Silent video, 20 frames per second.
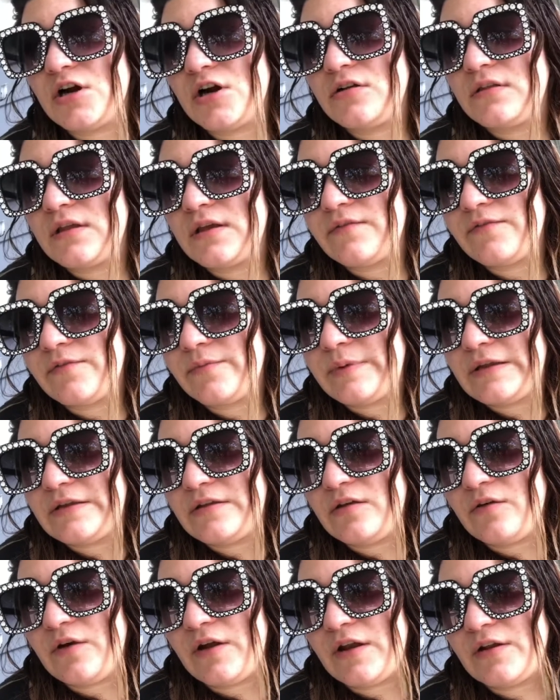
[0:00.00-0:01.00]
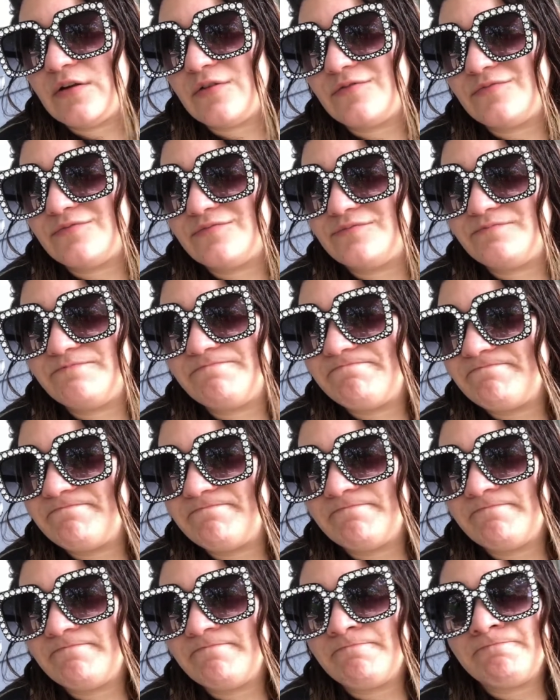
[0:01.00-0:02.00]
a hard thing for me too. I don't
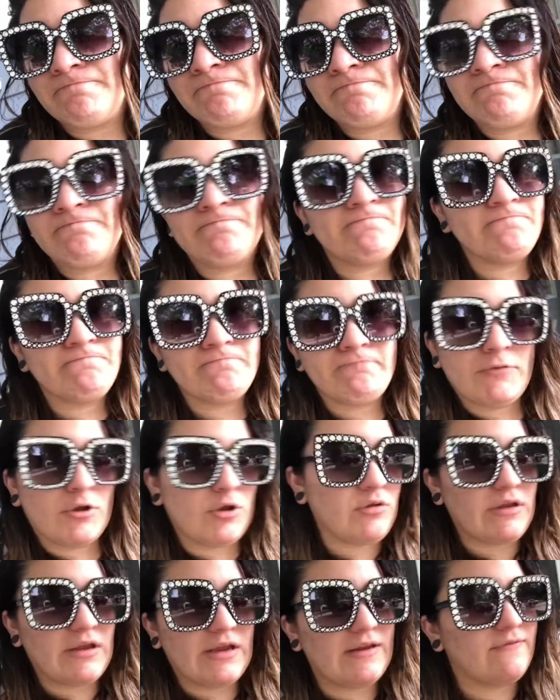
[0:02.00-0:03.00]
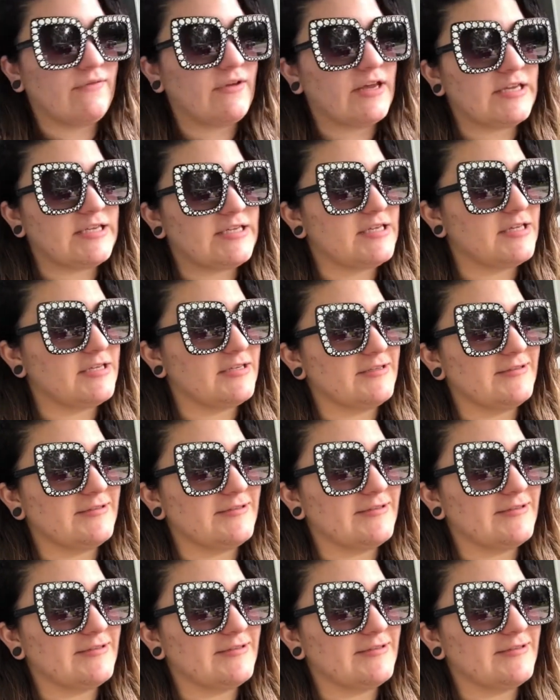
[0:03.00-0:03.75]
don't like advice.